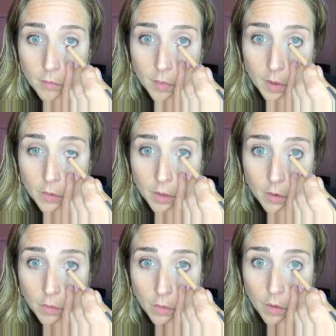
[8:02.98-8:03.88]
And you're going to
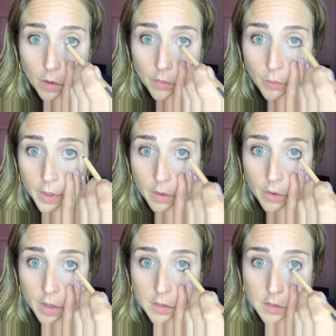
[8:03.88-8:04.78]
go all the way
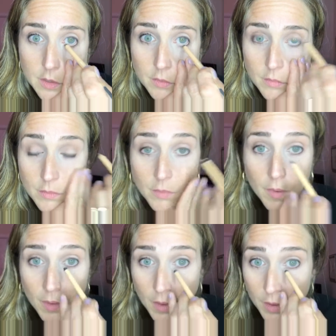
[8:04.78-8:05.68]
across.
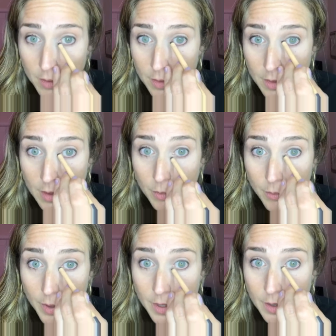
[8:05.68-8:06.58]
You're going to come
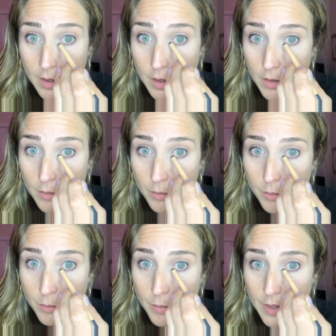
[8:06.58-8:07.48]
right in here,
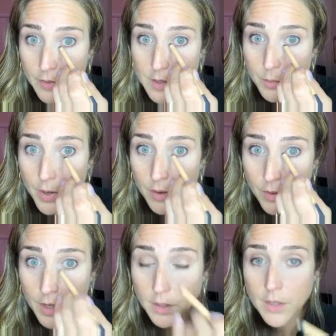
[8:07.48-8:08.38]
make this bright
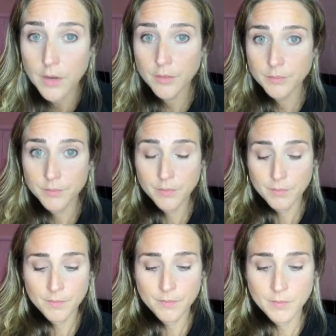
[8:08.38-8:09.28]
right in here.
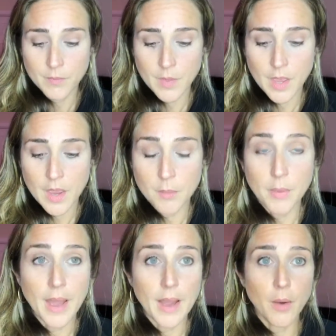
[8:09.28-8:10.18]
And
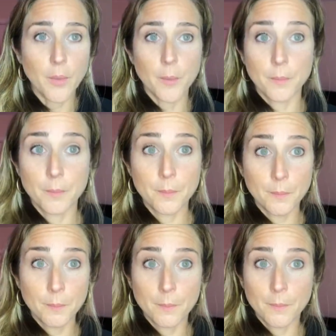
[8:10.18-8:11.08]
pow.
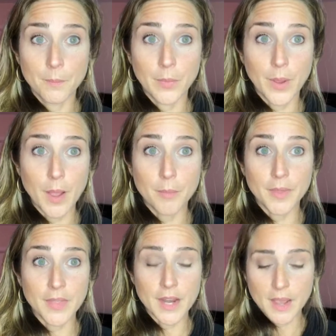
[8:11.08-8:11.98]
Look how
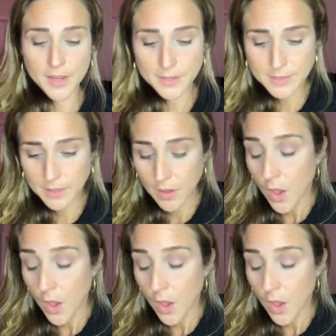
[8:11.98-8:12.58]
big that eye is.